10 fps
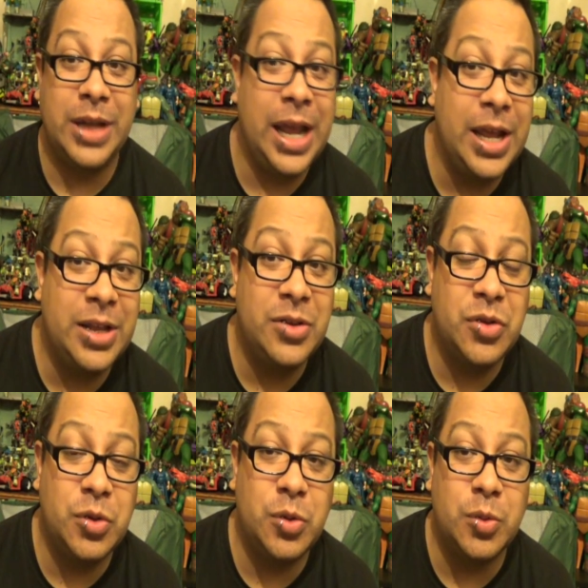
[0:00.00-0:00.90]

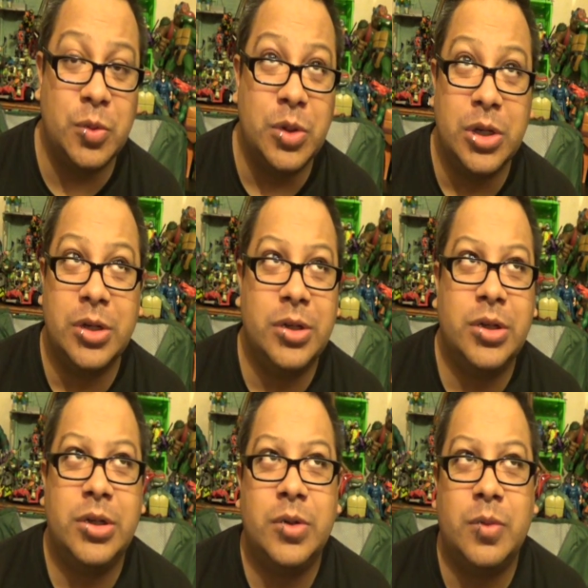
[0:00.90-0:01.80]
10 to
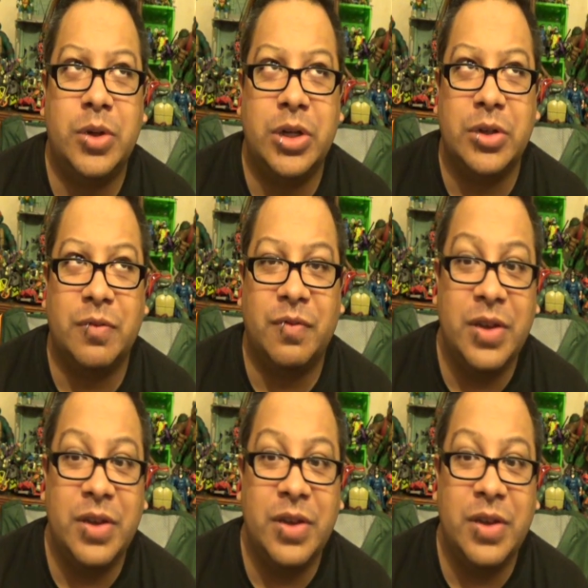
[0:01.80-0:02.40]
what, to